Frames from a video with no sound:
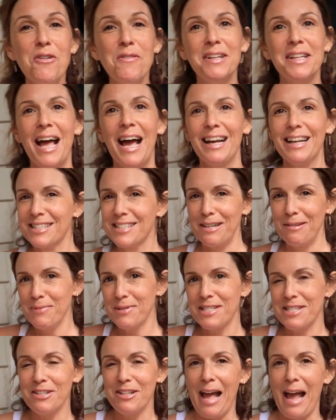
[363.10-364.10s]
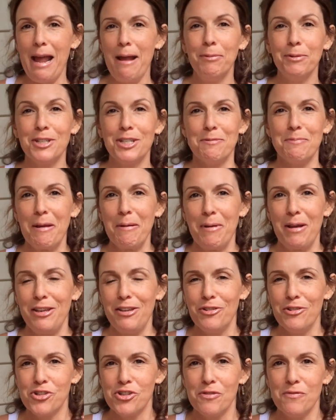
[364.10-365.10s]
relaxed, I'm still able to make my
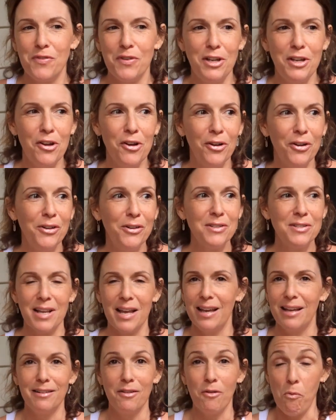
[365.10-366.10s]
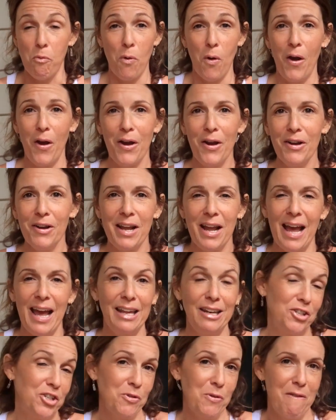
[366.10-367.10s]
YouTube videos and work
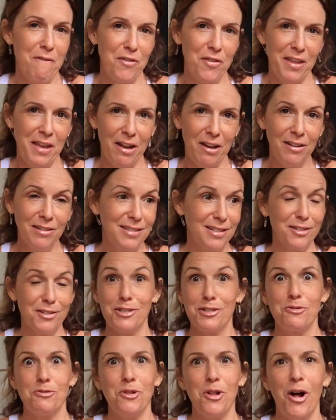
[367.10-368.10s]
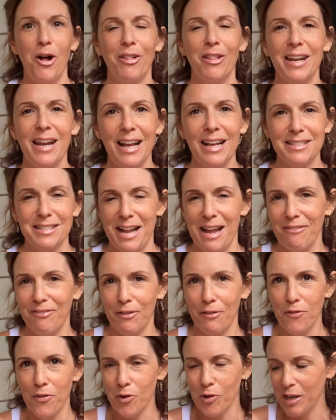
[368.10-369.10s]
and do everything else, and it's school holidays and have
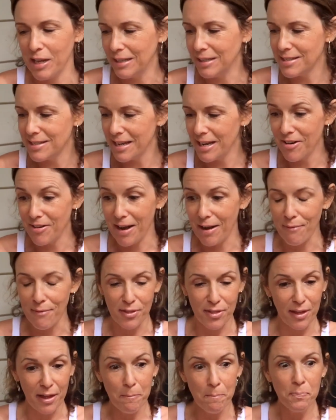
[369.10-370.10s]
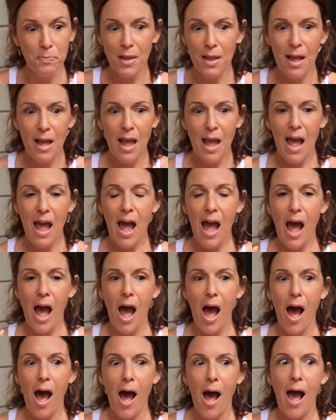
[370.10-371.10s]
the 4 kids here and everything.
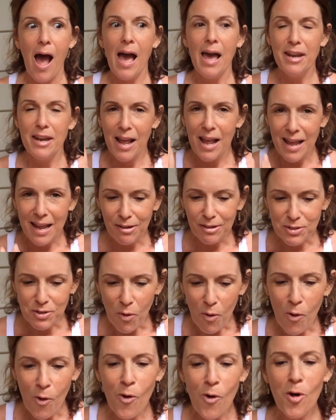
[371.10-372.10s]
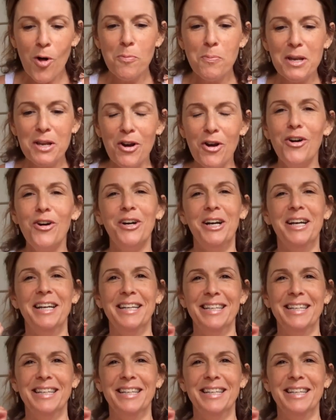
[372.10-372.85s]
And it is all because